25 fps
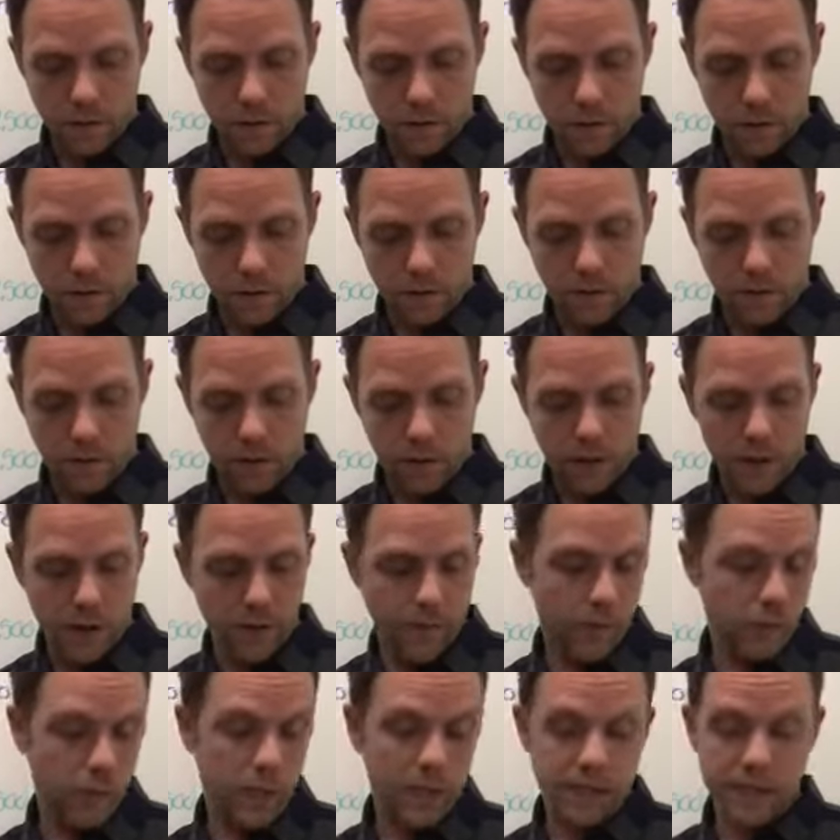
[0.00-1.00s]

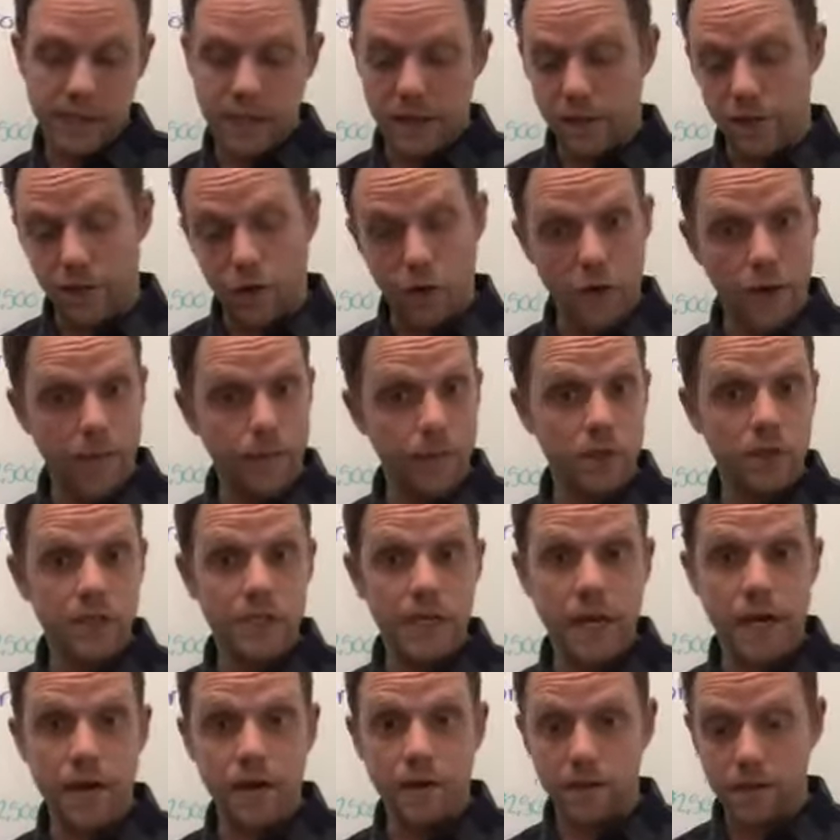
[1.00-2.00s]
30, let's say
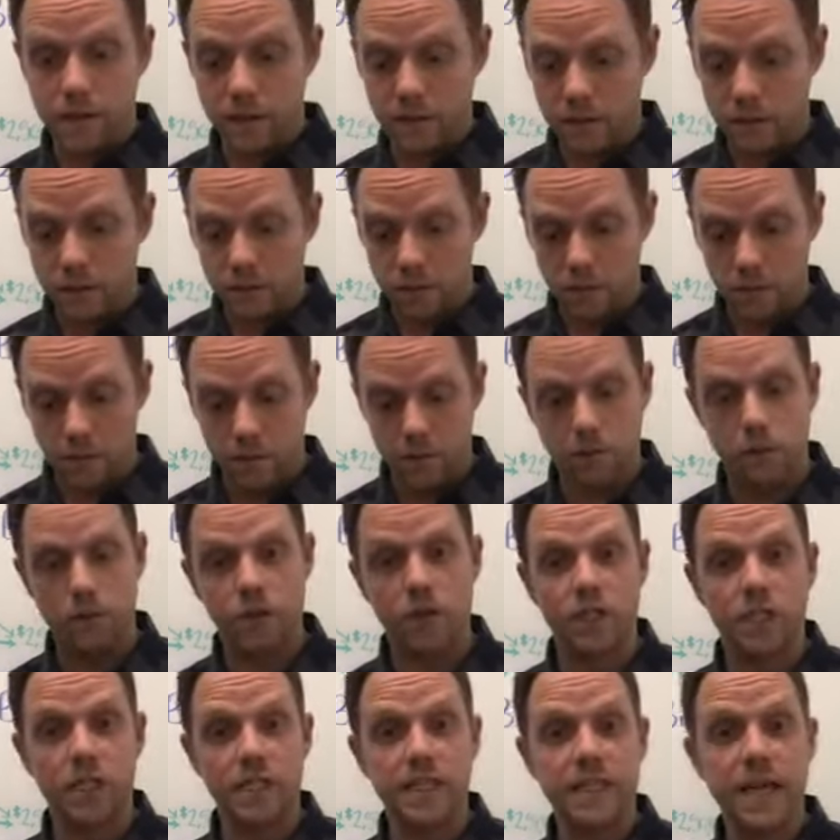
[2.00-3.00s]
30%, which
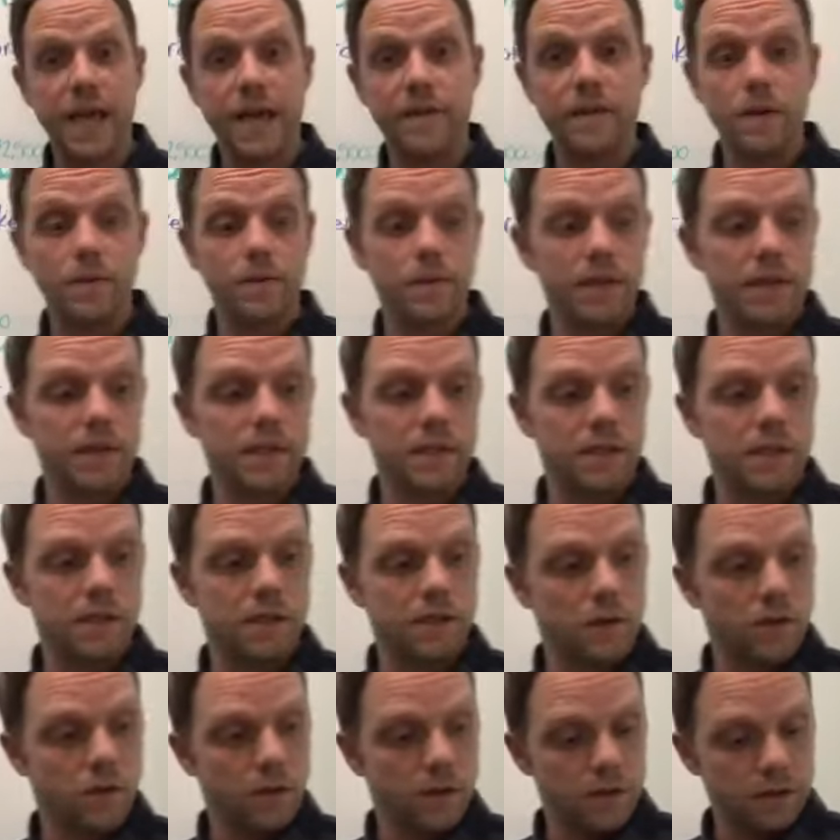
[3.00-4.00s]
is 7 business
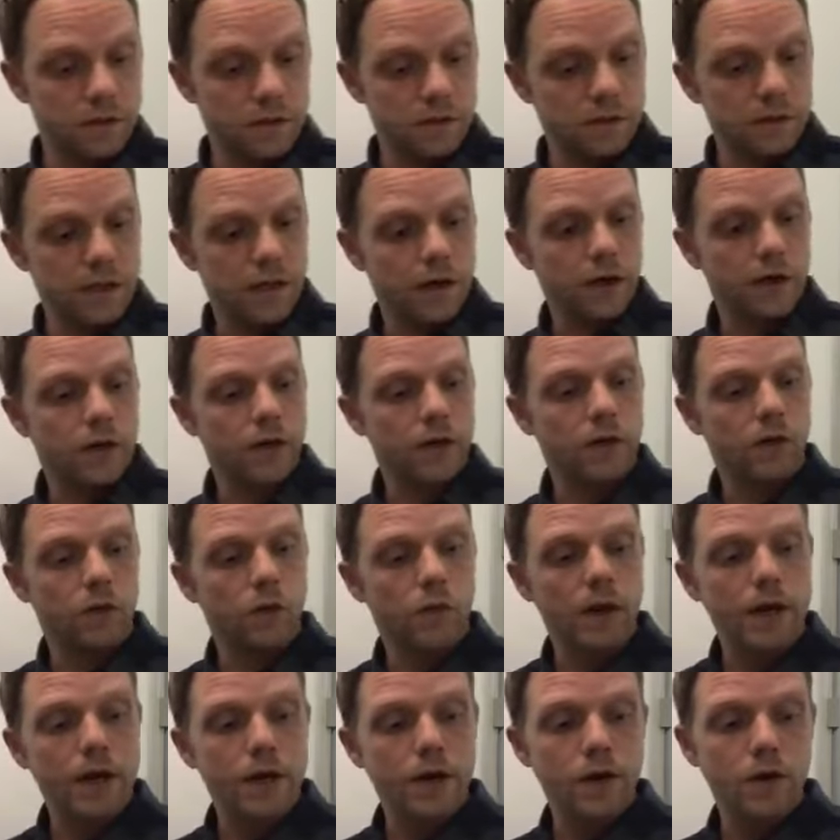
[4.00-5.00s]
owners that are going to
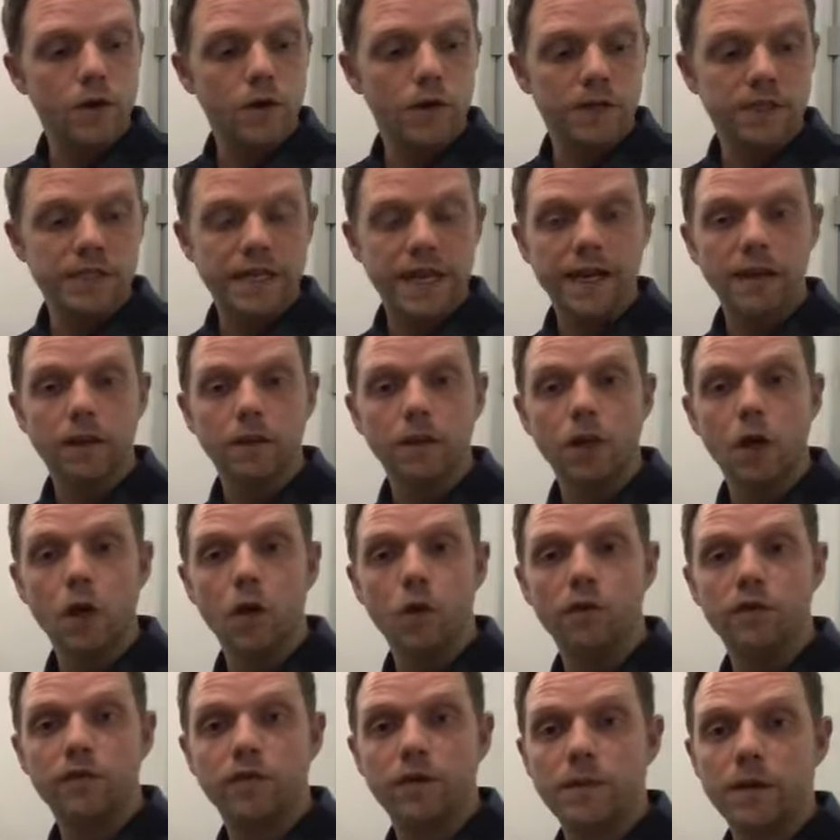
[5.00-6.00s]
renew and take a
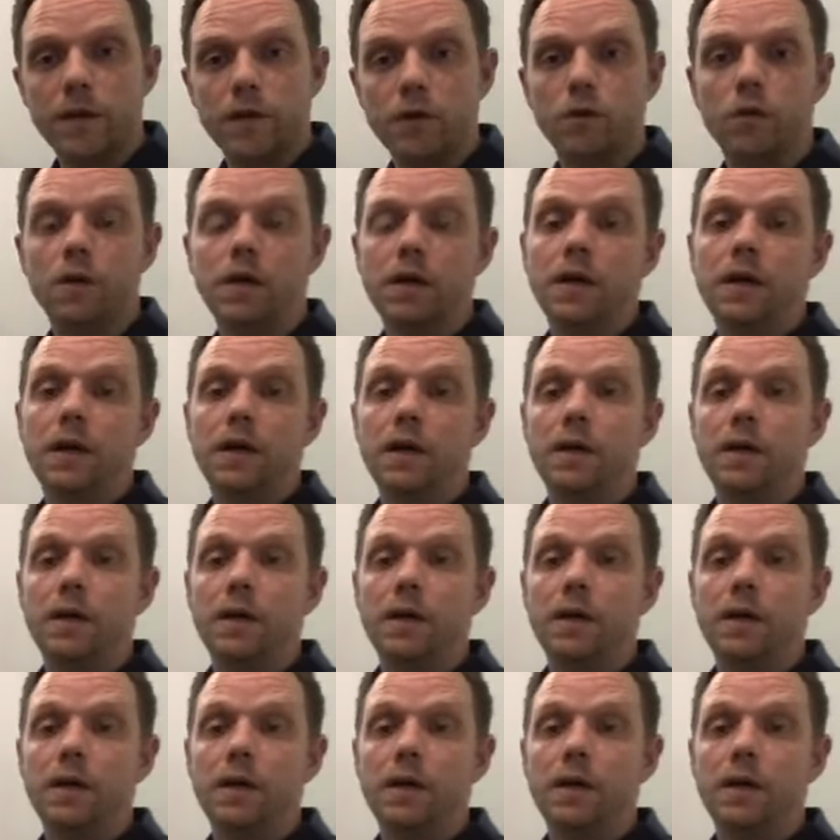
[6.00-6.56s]
loan from you.